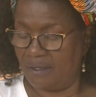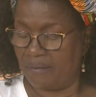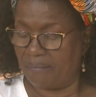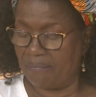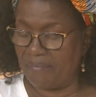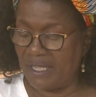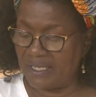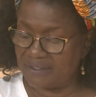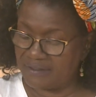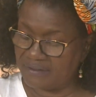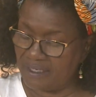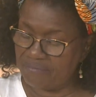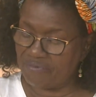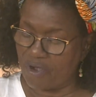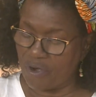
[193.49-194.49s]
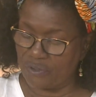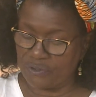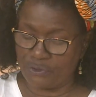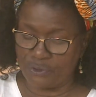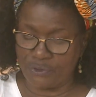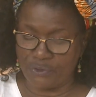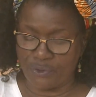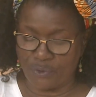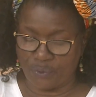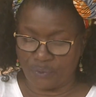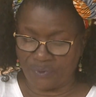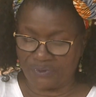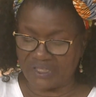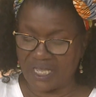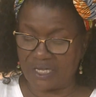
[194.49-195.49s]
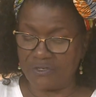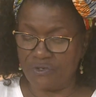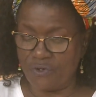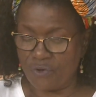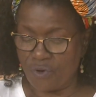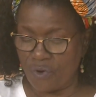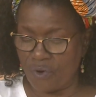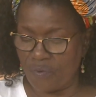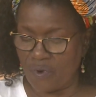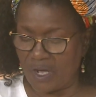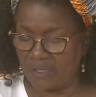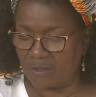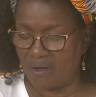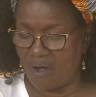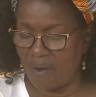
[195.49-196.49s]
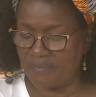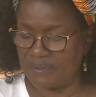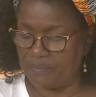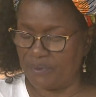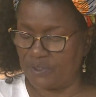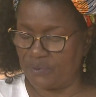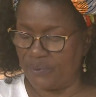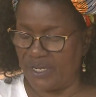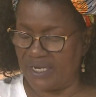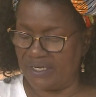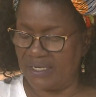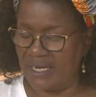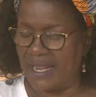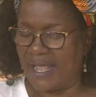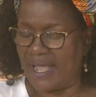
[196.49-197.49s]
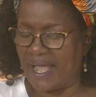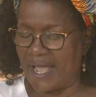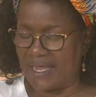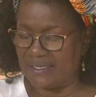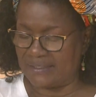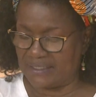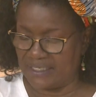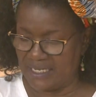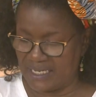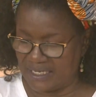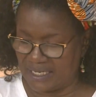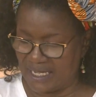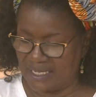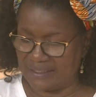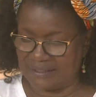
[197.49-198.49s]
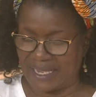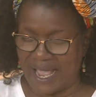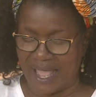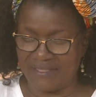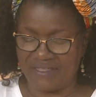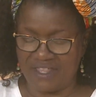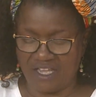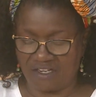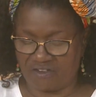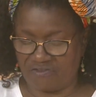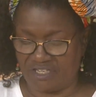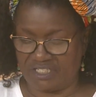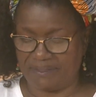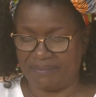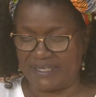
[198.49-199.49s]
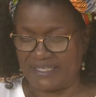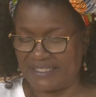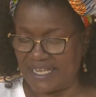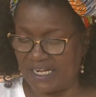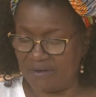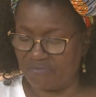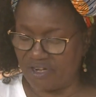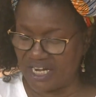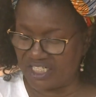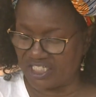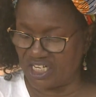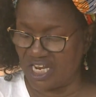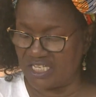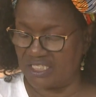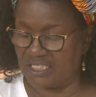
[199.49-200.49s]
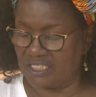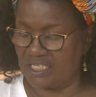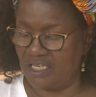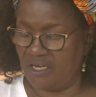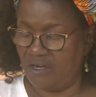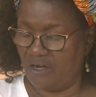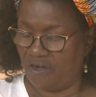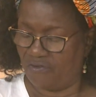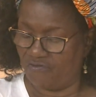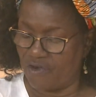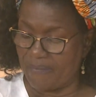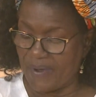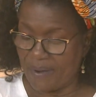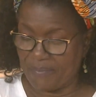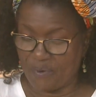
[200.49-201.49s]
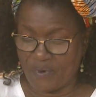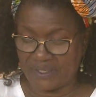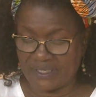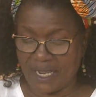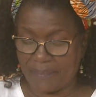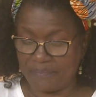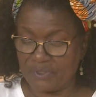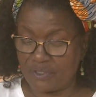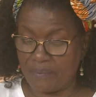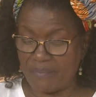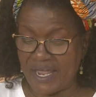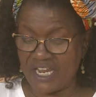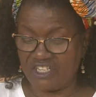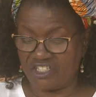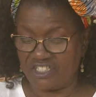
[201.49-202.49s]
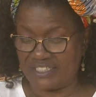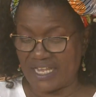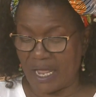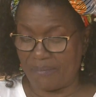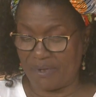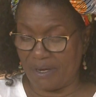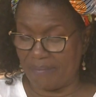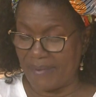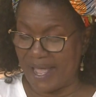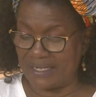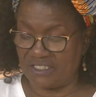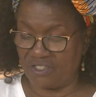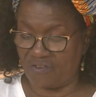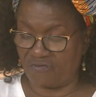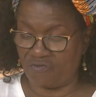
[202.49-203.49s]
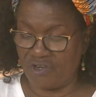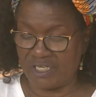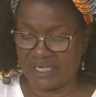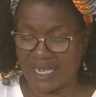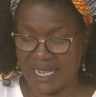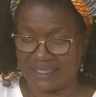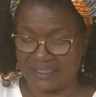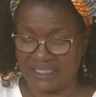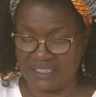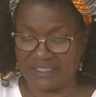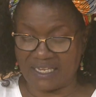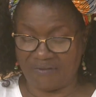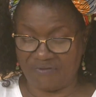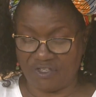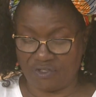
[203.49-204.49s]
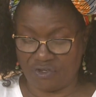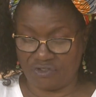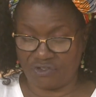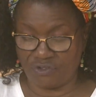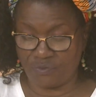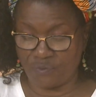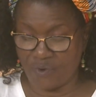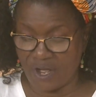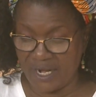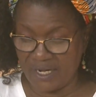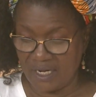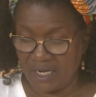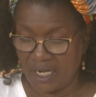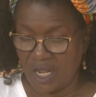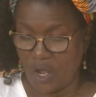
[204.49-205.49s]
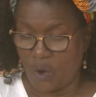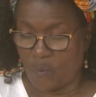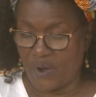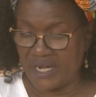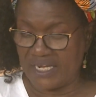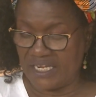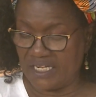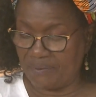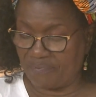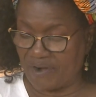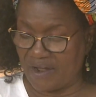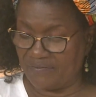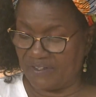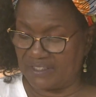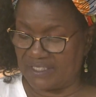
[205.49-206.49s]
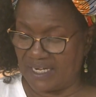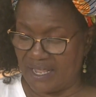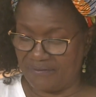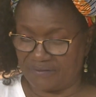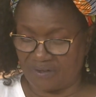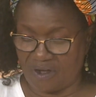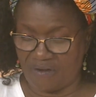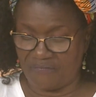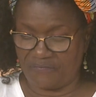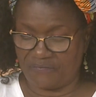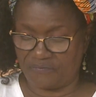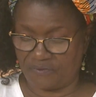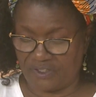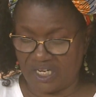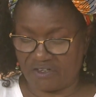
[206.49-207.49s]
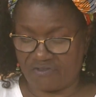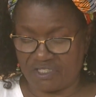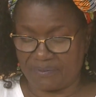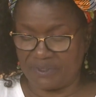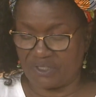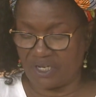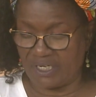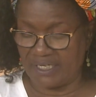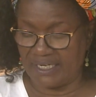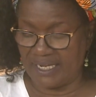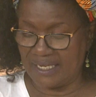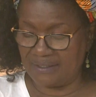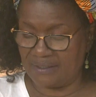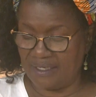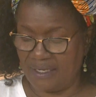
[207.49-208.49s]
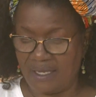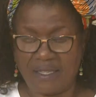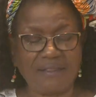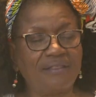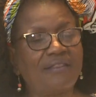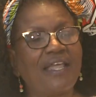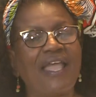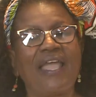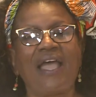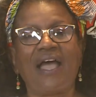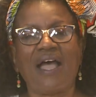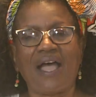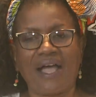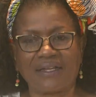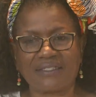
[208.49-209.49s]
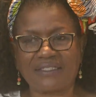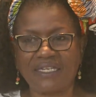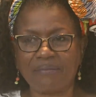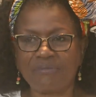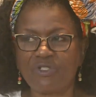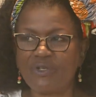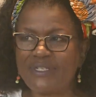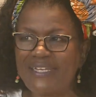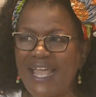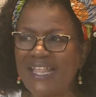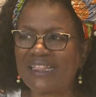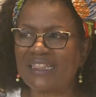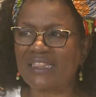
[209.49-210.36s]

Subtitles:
Mr. Brown should know that no one comes between Antiguans and their Christmas celebrations. Remember what happened to Major Samuel Martin of Greencastle in 1701? When he deprived the slaves of their Christmas holidays, they hacked him to death.